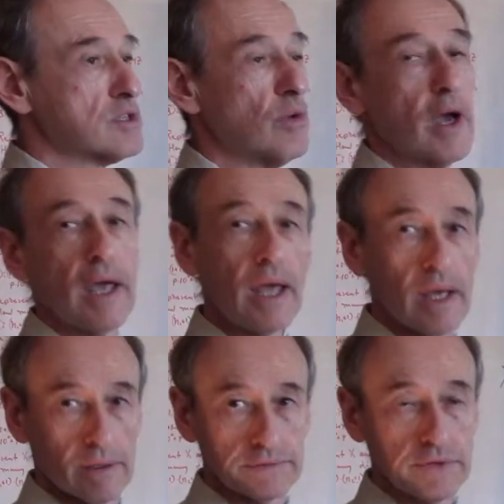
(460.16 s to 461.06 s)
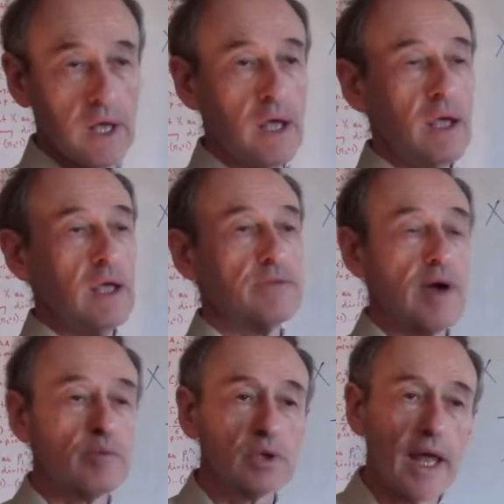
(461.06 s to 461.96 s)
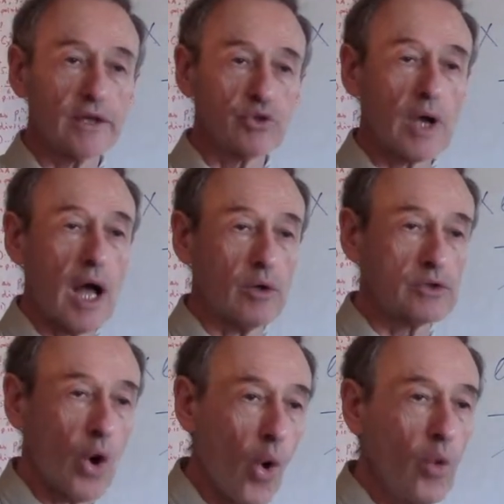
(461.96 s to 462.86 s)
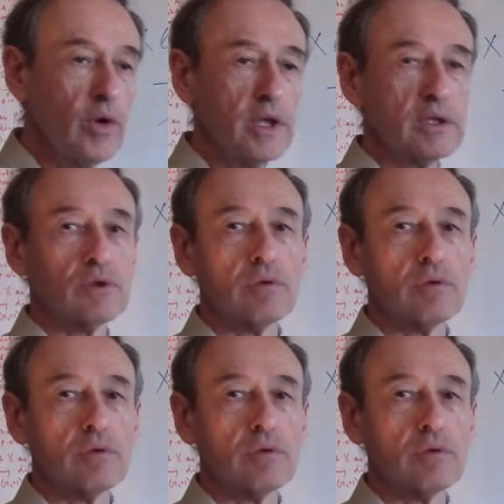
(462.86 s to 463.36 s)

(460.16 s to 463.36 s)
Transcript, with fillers: do I have if I would like to count only